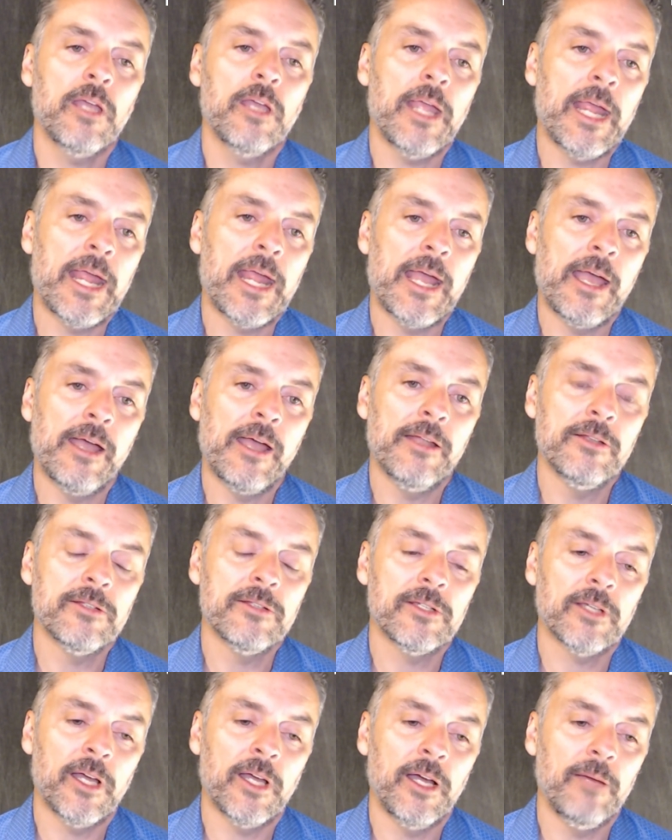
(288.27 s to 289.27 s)

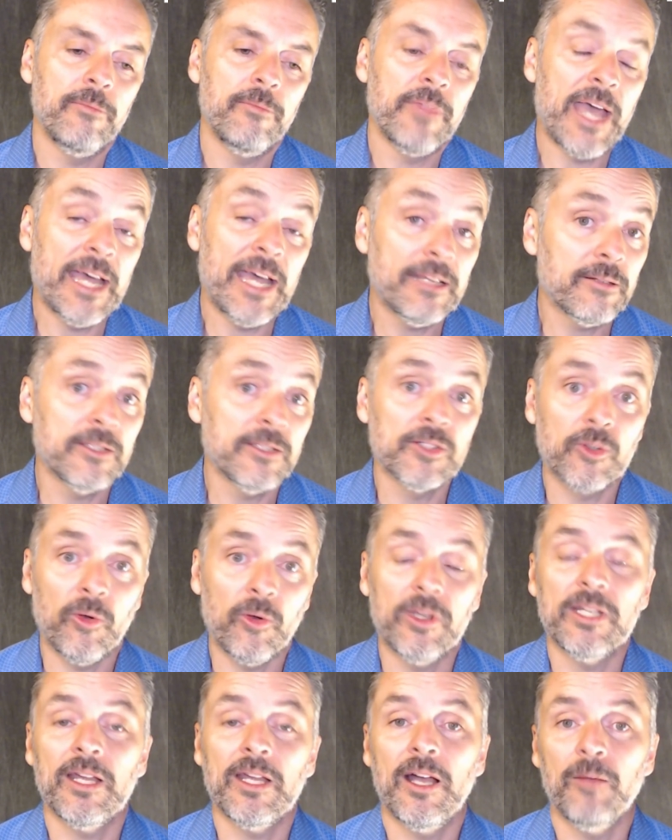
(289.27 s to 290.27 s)
and that is
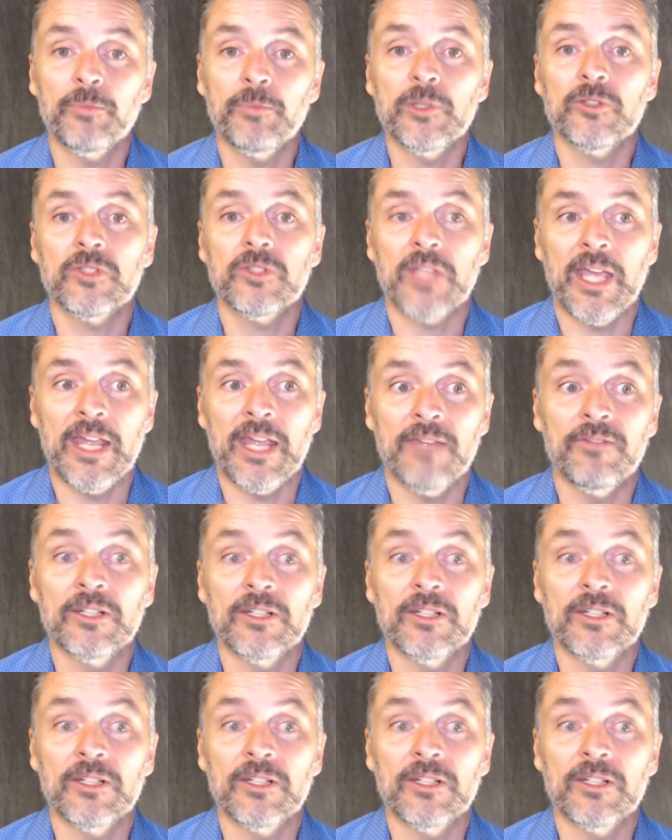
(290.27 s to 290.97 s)
going to help you save,